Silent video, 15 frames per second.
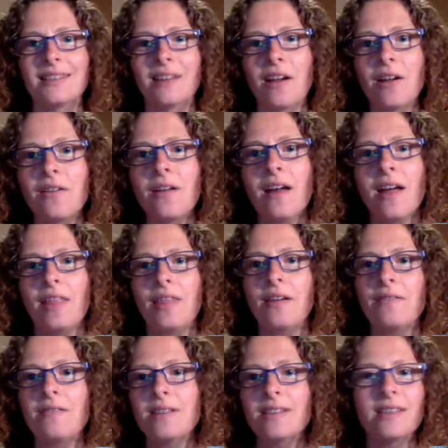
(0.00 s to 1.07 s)

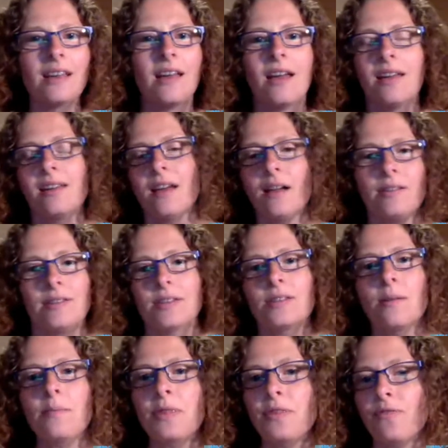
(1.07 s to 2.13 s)
There is.
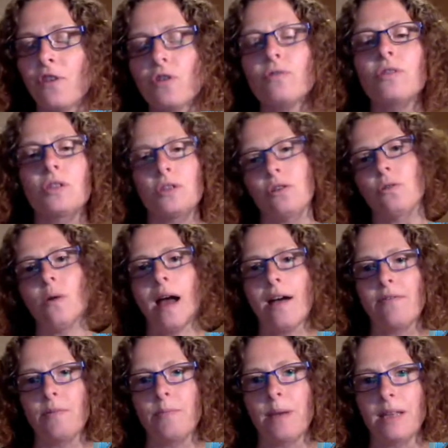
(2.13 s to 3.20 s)
Some foods do
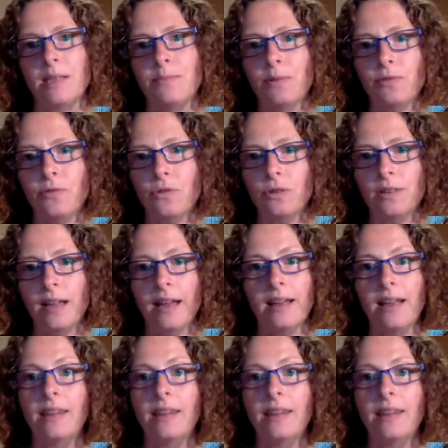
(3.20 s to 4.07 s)
have a best before date,